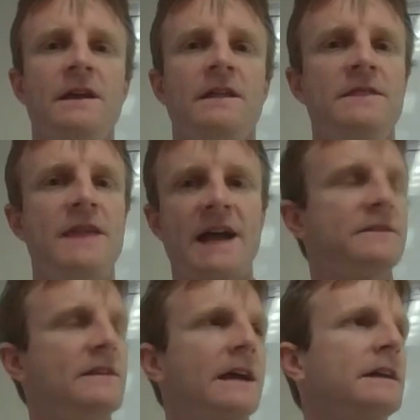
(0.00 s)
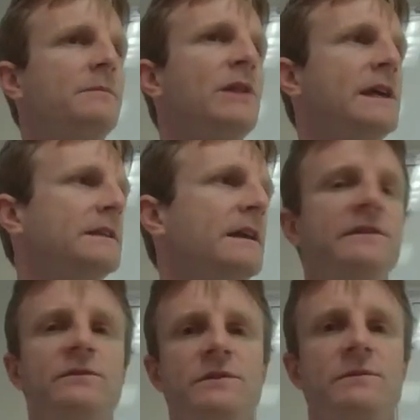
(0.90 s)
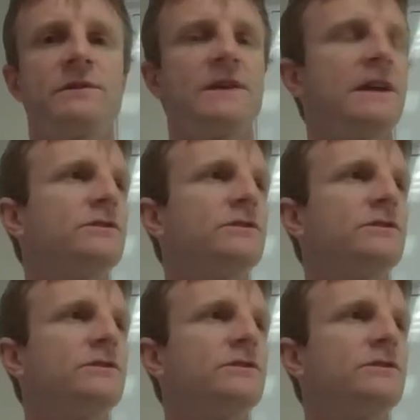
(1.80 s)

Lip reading: that's not going to play nice with rotations